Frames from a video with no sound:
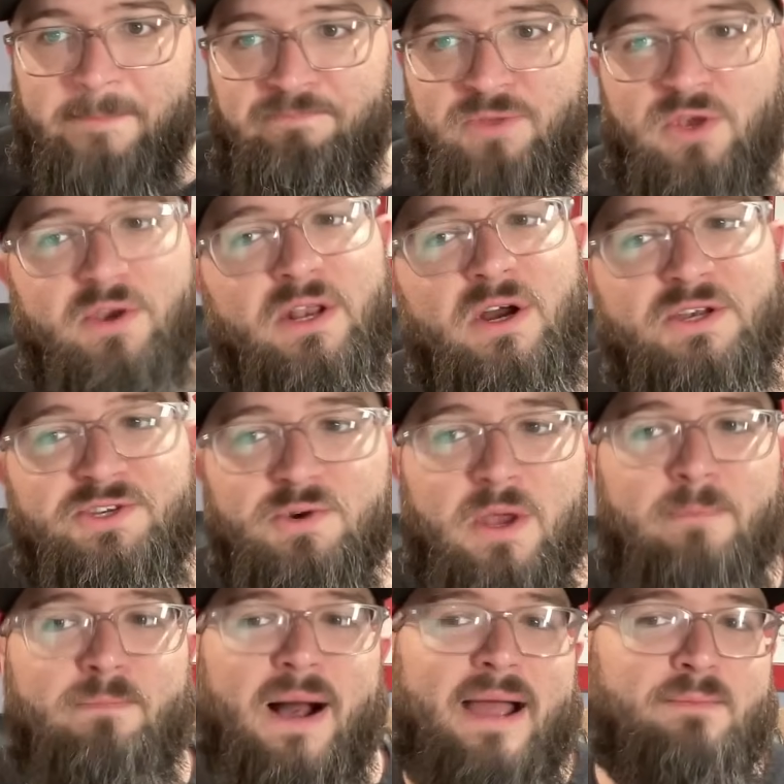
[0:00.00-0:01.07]
You can also
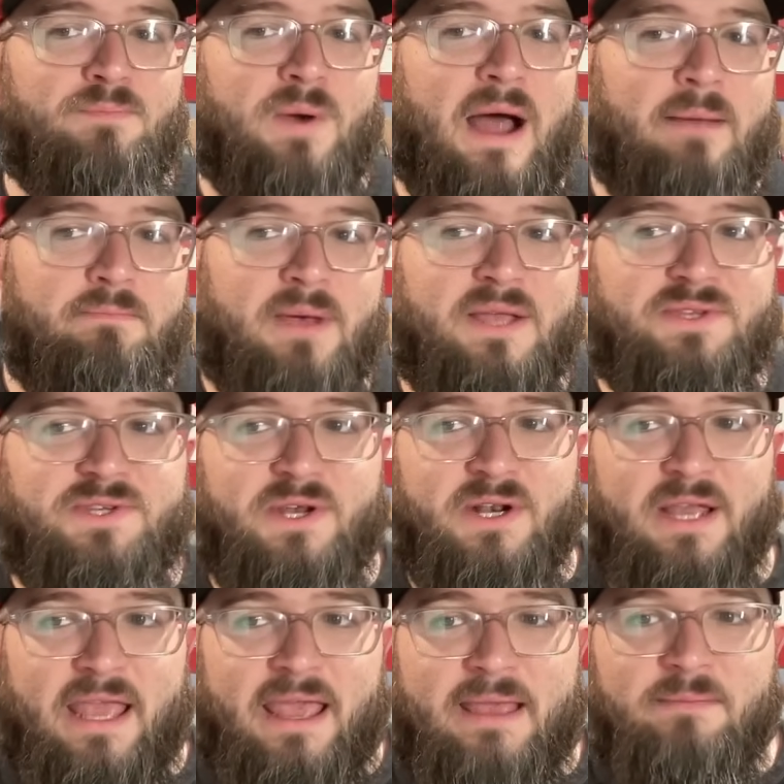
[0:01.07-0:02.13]
combine prop bets on a
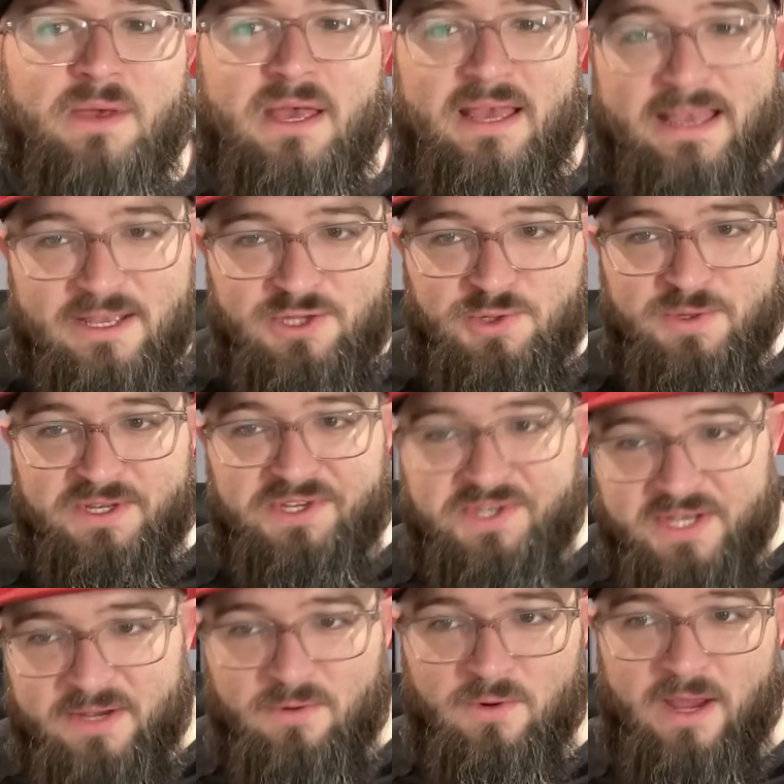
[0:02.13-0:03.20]
game into a
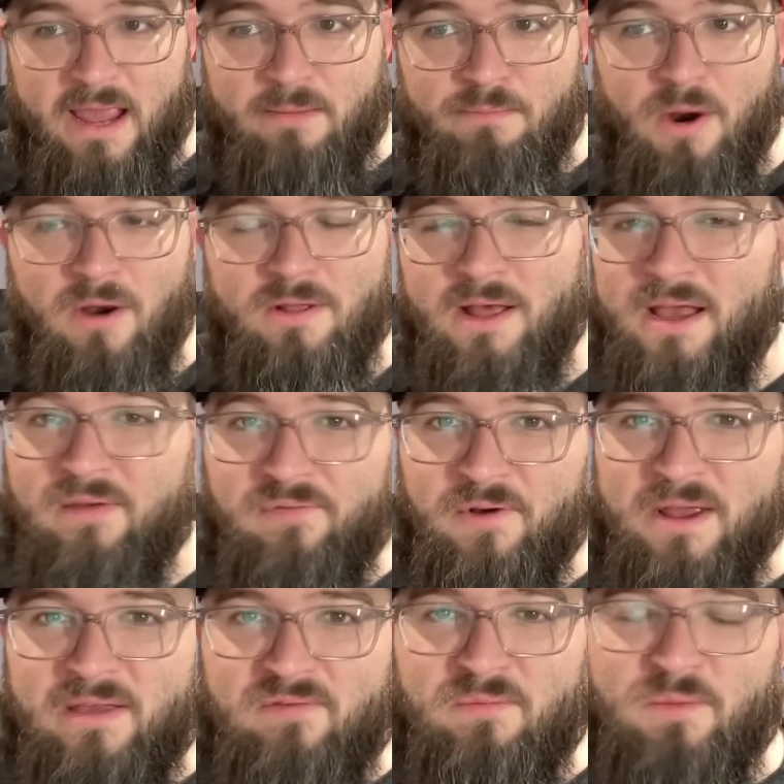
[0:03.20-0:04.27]
single game parlay for
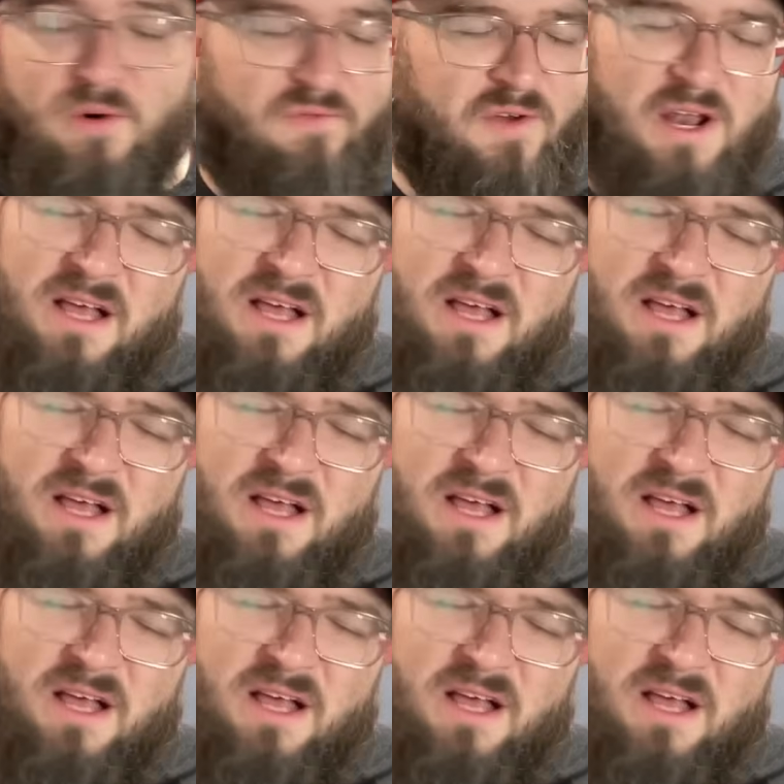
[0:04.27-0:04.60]
even more fun.